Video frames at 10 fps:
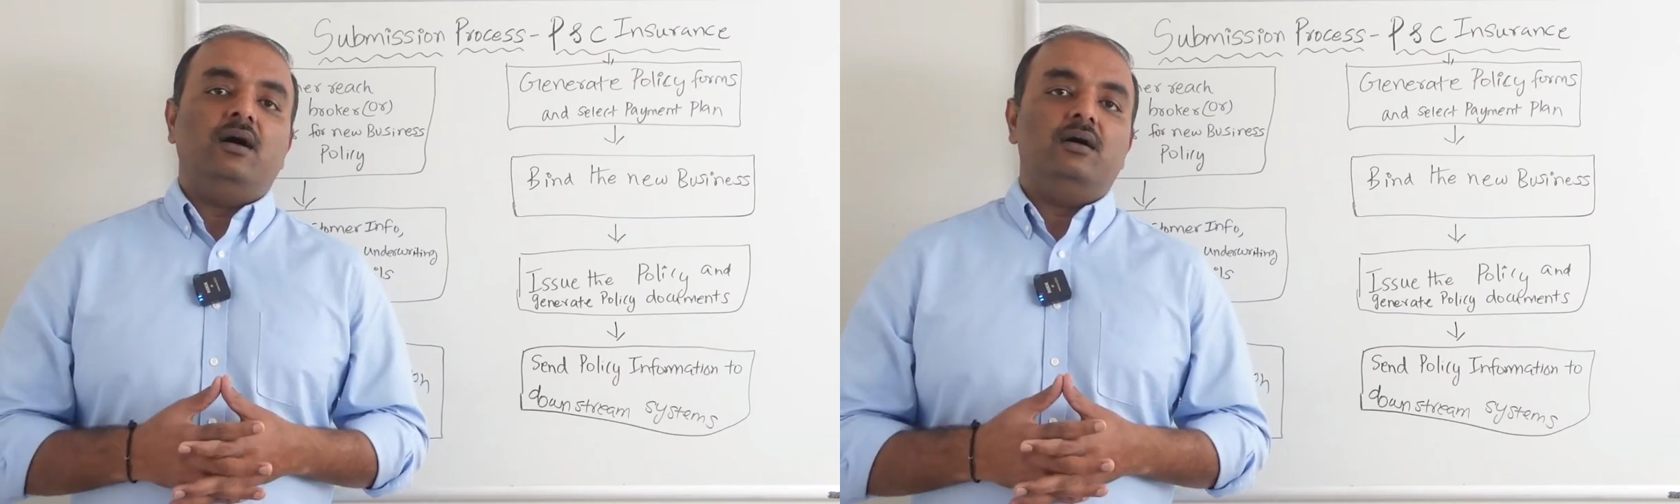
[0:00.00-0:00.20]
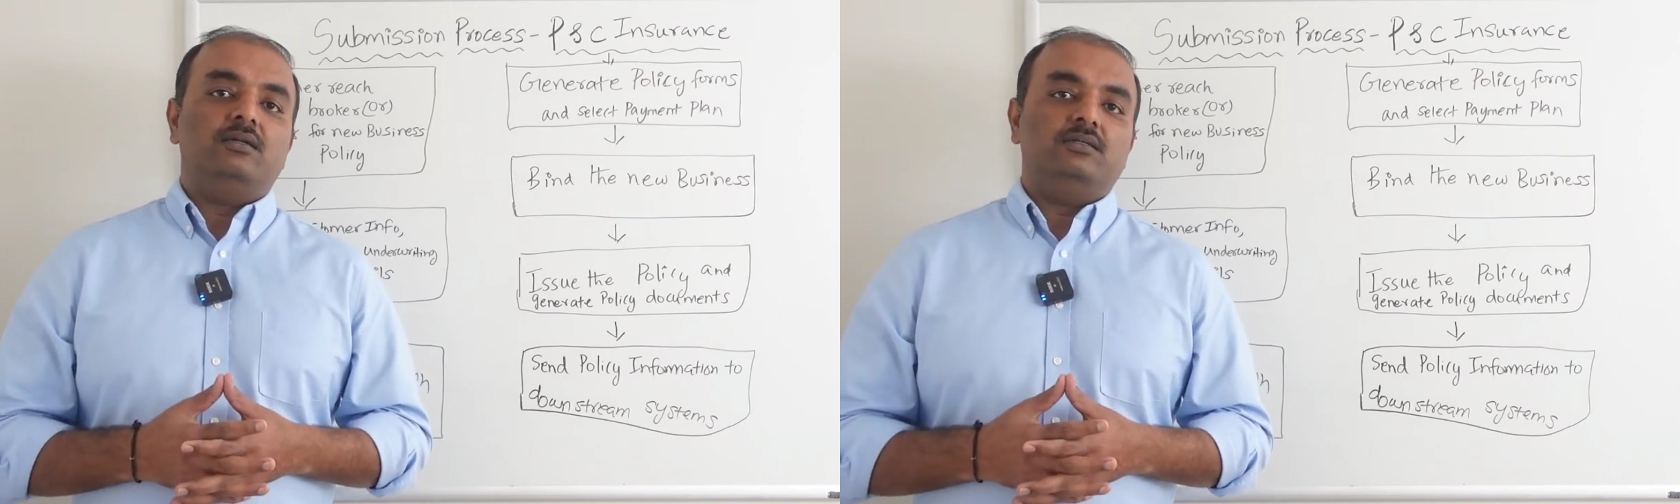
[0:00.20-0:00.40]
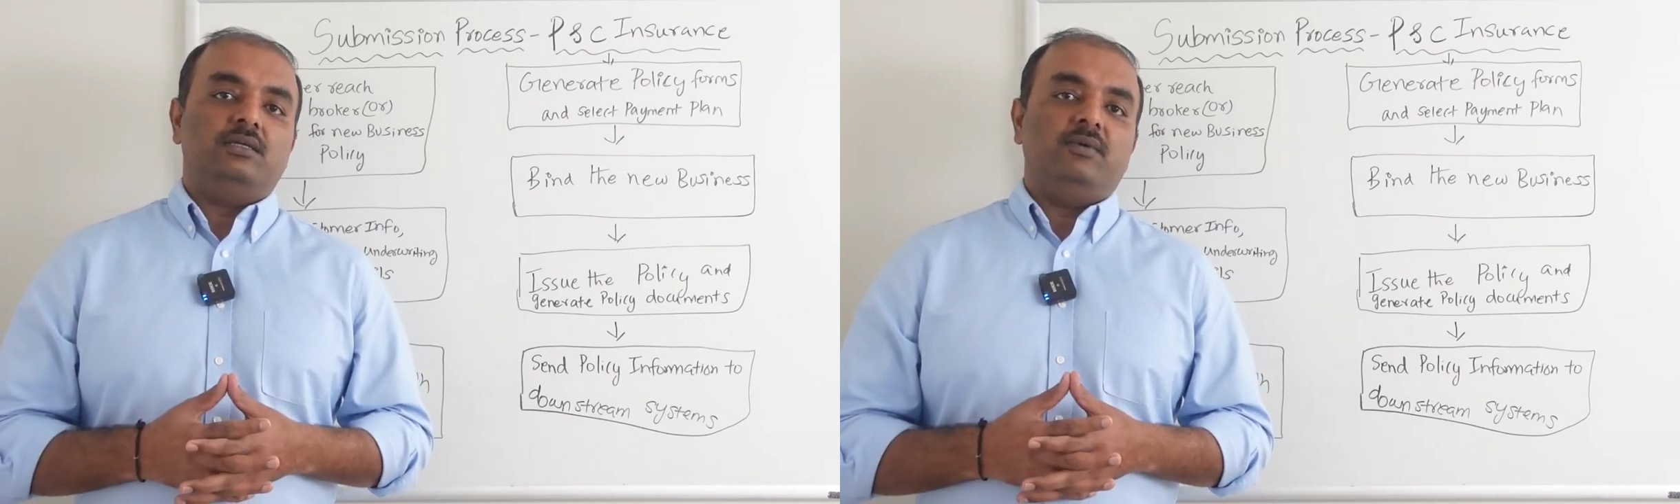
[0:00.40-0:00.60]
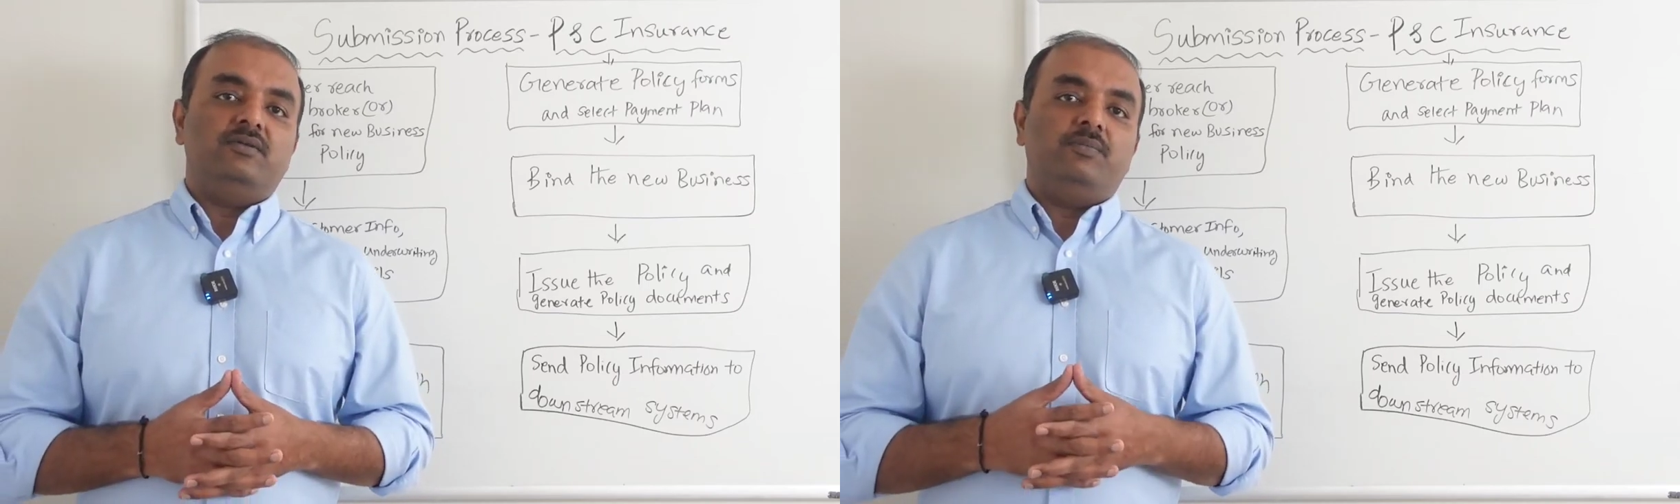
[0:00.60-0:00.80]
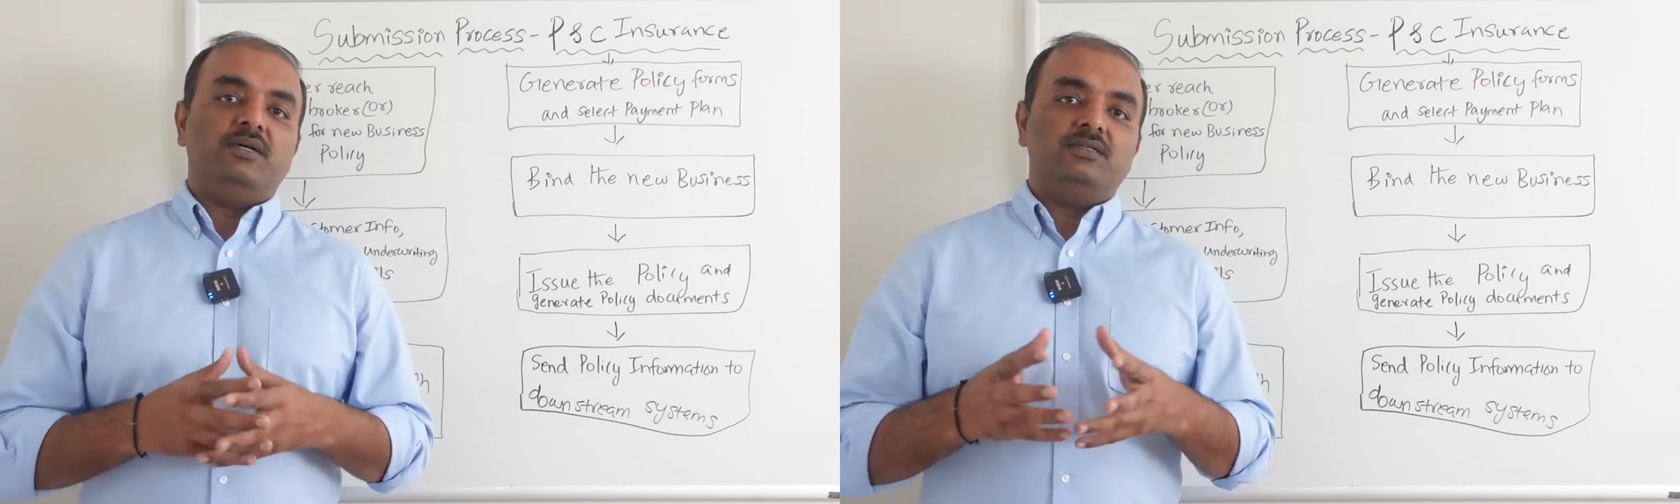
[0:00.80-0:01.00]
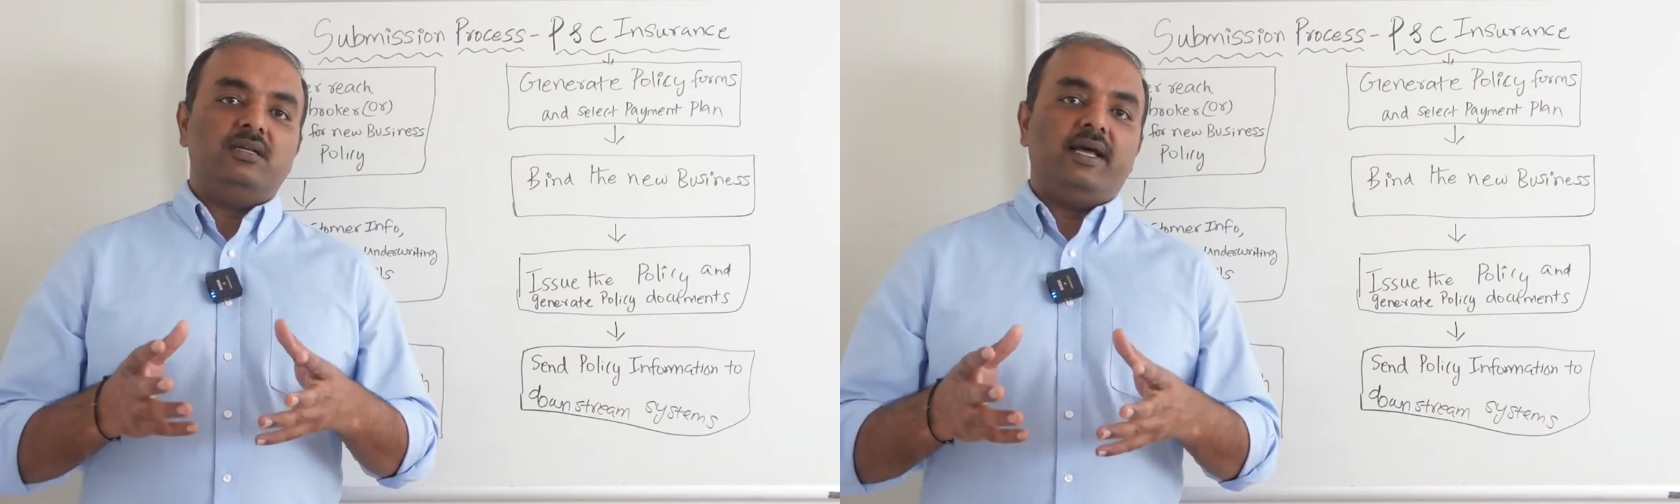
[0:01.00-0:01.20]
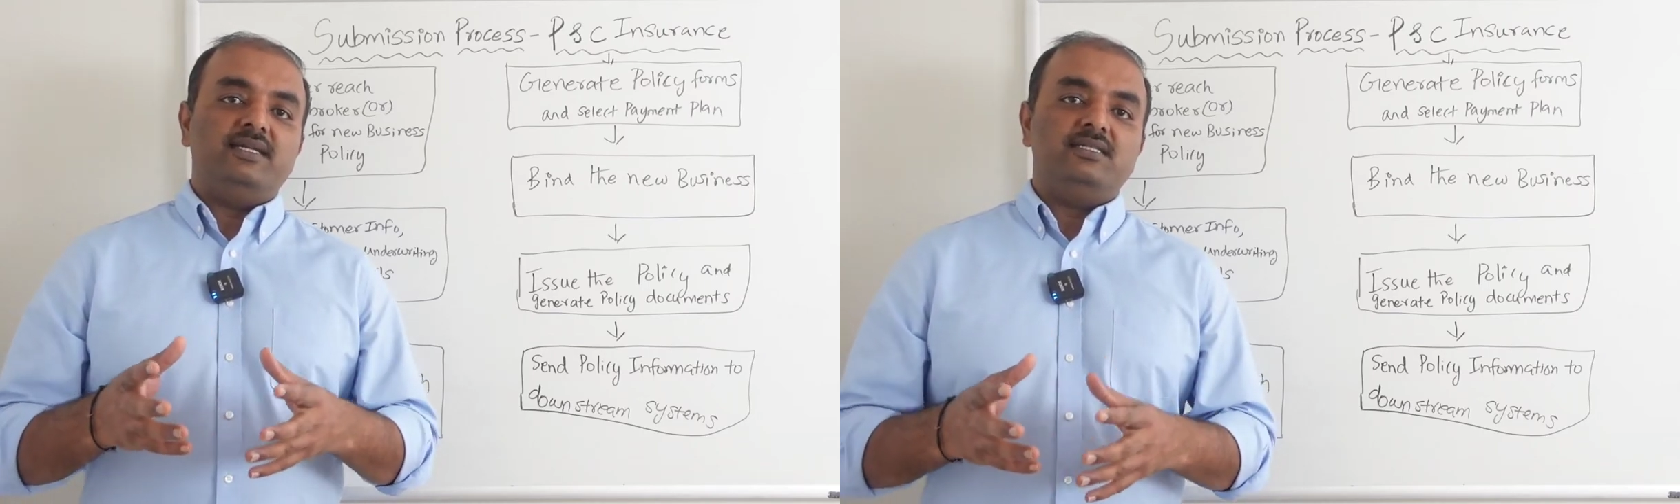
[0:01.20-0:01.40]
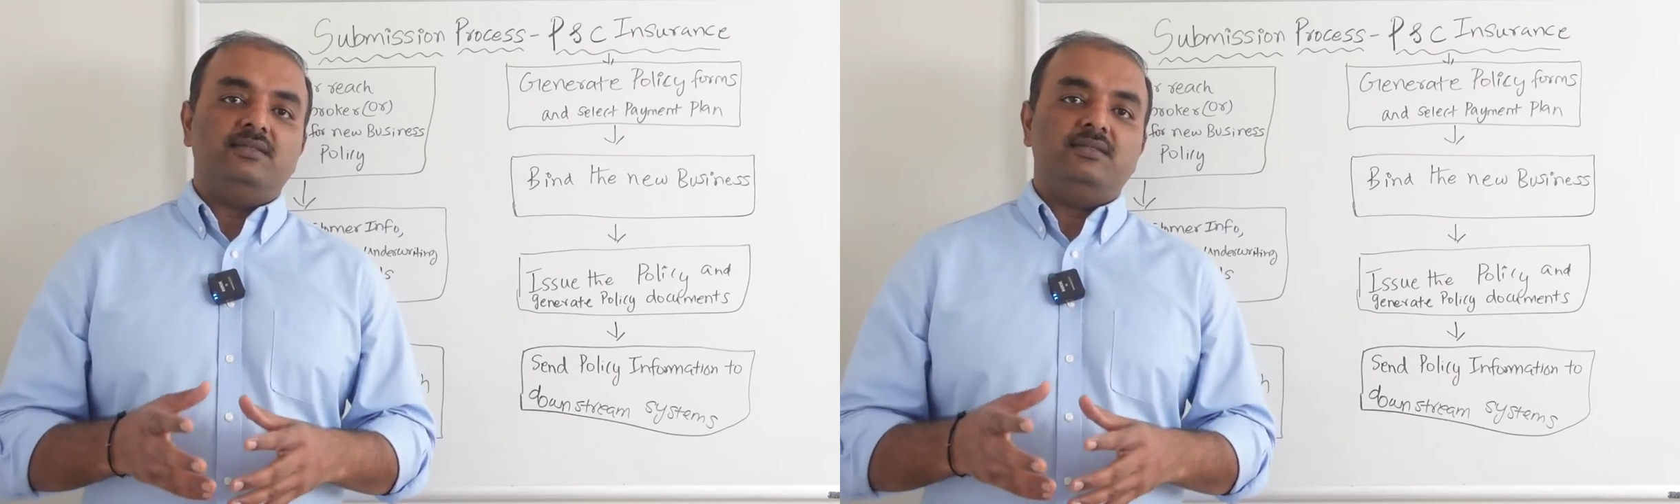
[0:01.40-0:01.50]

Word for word: or some of the personal lines